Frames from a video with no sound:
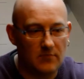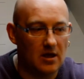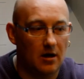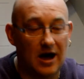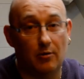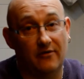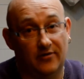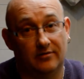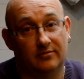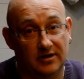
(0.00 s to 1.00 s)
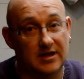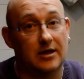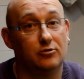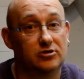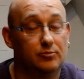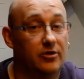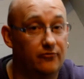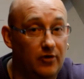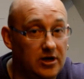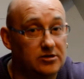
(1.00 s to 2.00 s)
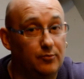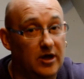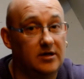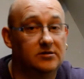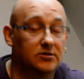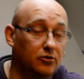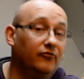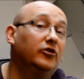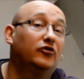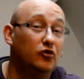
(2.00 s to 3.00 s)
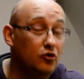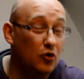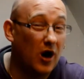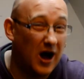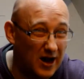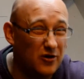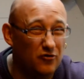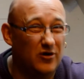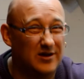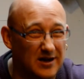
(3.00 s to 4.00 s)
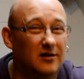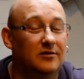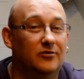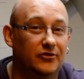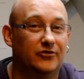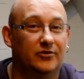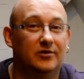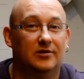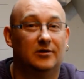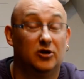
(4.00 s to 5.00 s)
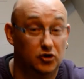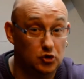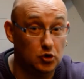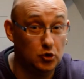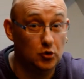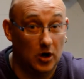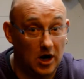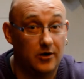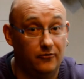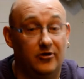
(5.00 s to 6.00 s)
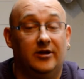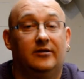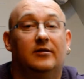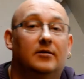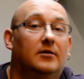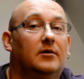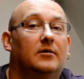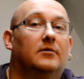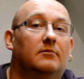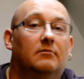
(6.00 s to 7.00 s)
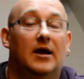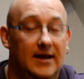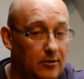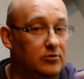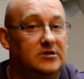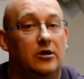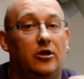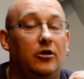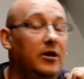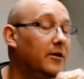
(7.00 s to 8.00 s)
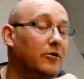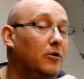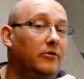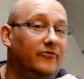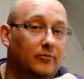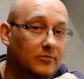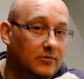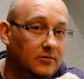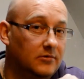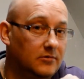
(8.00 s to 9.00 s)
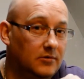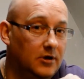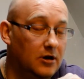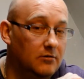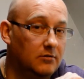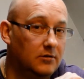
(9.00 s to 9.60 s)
However, the Daniel Smith range of paints, there's over 200 colours. 200. And they will tell you you need all of them. You know?